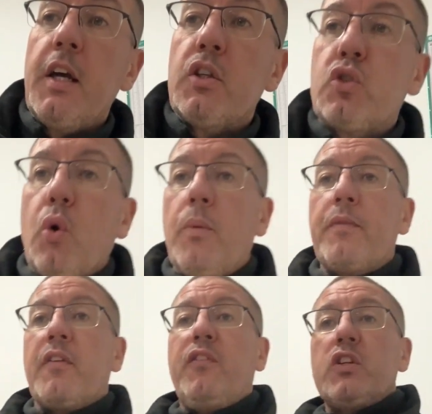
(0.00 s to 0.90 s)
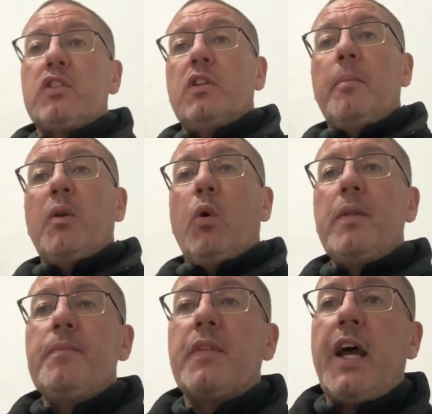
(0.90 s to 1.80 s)
So first, number
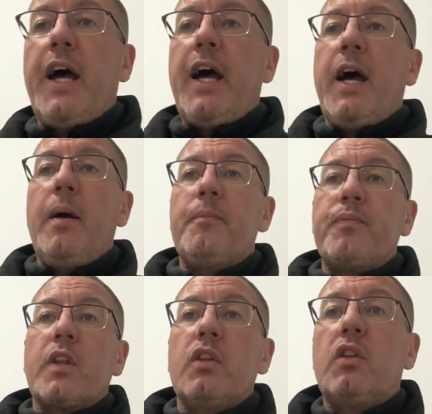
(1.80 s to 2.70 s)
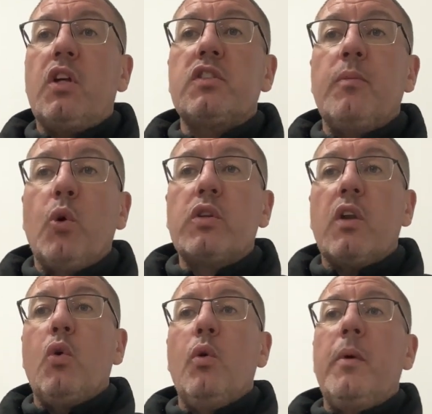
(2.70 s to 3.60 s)
one, does the
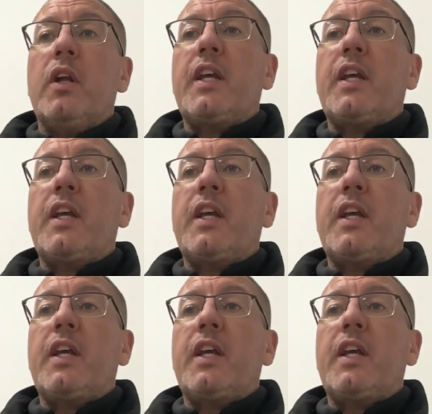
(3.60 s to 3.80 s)
motorhome or